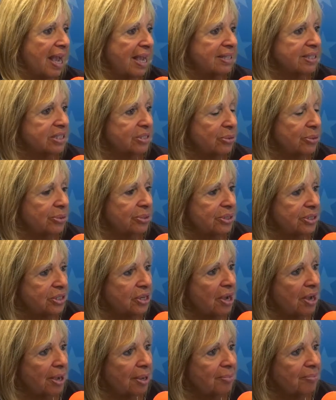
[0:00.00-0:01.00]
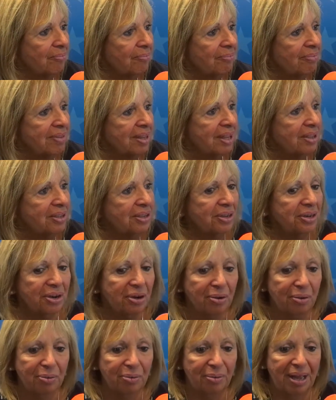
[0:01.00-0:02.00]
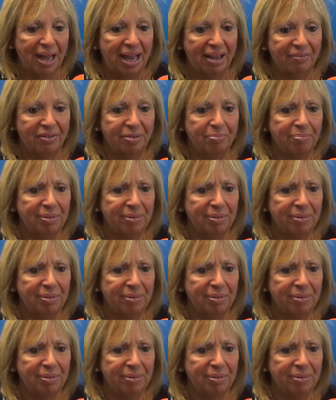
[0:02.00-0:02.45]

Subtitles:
ask all the time, having